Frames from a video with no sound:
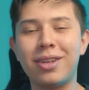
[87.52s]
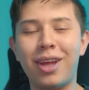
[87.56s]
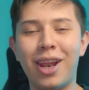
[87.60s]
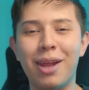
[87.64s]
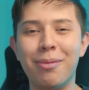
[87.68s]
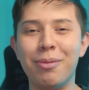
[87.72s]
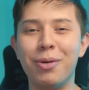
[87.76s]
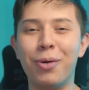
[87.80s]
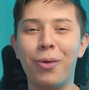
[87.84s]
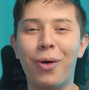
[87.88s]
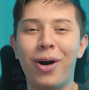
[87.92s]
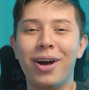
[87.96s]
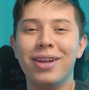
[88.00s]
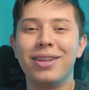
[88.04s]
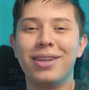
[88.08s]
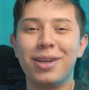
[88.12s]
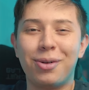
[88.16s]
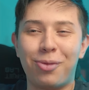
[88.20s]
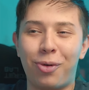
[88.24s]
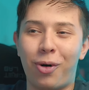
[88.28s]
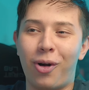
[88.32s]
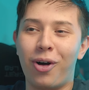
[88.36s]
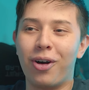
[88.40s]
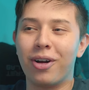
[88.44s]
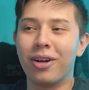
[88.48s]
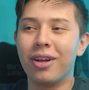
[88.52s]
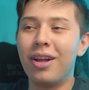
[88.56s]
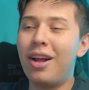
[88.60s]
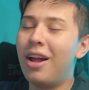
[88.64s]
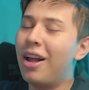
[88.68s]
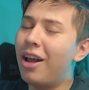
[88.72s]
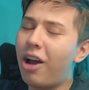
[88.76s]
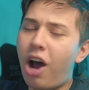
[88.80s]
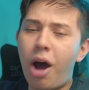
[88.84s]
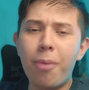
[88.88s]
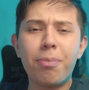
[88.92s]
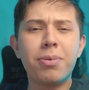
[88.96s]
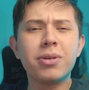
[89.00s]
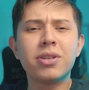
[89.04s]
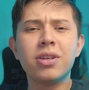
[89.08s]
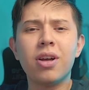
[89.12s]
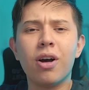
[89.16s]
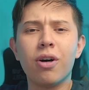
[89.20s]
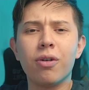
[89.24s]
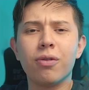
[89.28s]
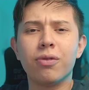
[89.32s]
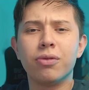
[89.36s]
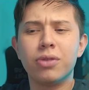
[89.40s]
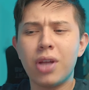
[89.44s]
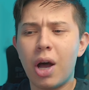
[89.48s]
telling me what I did wrong, help
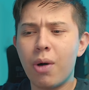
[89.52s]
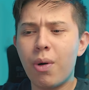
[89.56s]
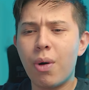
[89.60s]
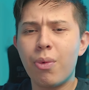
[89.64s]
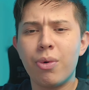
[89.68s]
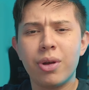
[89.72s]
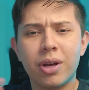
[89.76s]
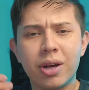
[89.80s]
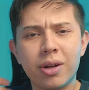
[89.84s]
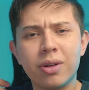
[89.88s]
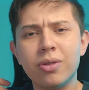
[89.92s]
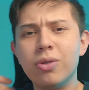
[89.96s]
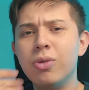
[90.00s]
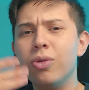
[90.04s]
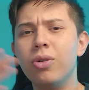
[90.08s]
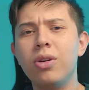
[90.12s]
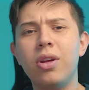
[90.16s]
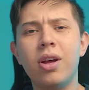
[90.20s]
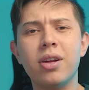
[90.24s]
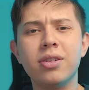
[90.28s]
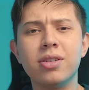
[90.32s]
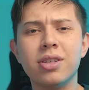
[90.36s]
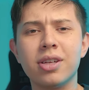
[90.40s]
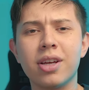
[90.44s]
yourself. That way we can all learn